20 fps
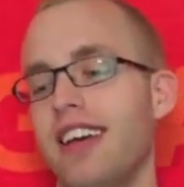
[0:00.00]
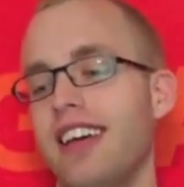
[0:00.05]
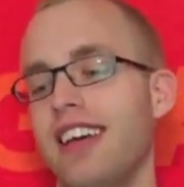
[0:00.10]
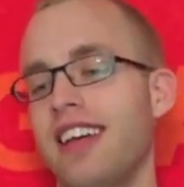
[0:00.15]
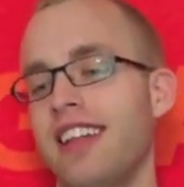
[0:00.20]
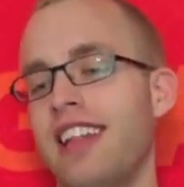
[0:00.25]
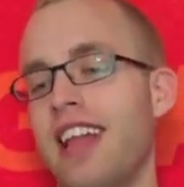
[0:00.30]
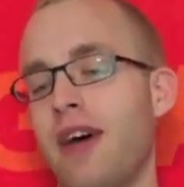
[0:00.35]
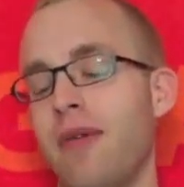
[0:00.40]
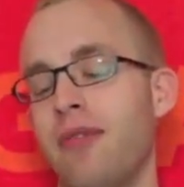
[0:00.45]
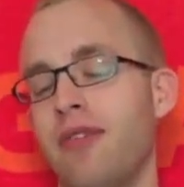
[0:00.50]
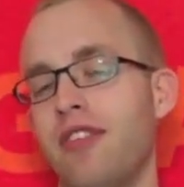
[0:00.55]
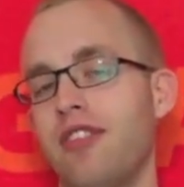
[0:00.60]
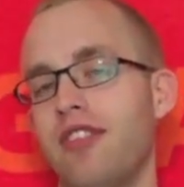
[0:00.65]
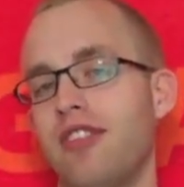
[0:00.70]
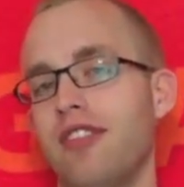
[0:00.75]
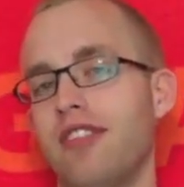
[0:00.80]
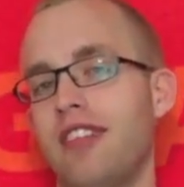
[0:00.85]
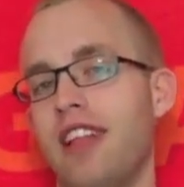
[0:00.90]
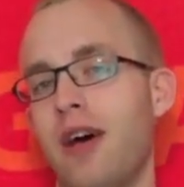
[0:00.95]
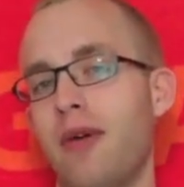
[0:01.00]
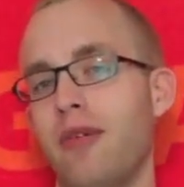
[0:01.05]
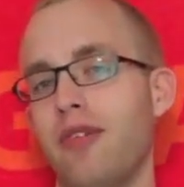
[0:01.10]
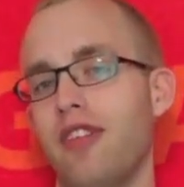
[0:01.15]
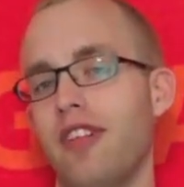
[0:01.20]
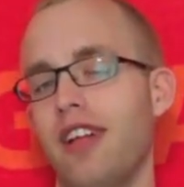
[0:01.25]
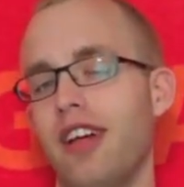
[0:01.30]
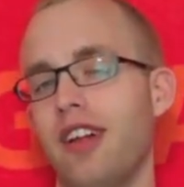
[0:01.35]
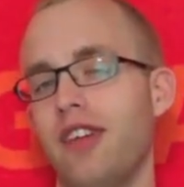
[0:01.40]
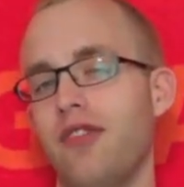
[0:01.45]
and that was that was
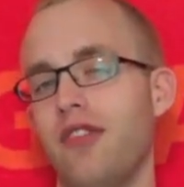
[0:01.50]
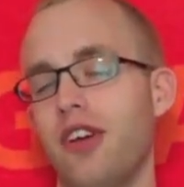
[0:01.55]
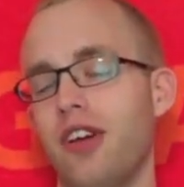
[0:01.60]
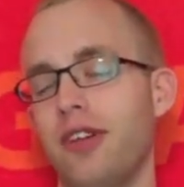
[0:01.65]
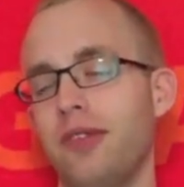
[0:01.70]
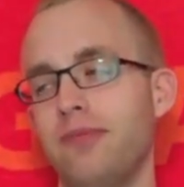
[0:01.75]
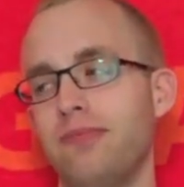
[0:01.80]
a lot of fun.